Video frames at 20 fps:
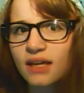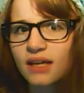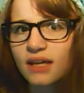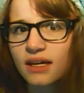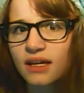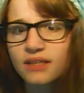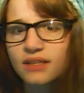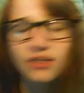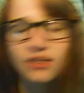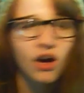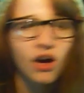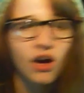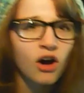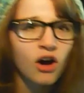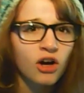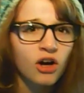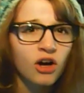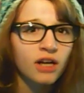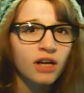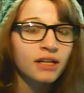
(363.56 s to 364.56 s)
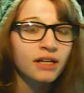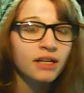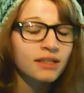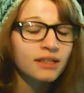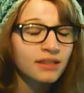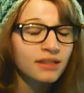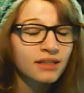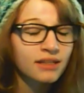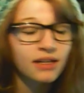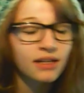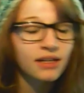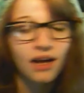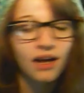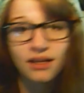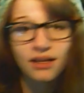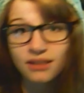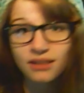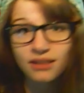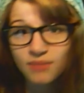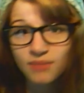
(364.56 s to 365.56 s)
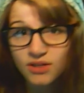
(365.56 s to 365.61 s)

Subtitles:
days are in the godly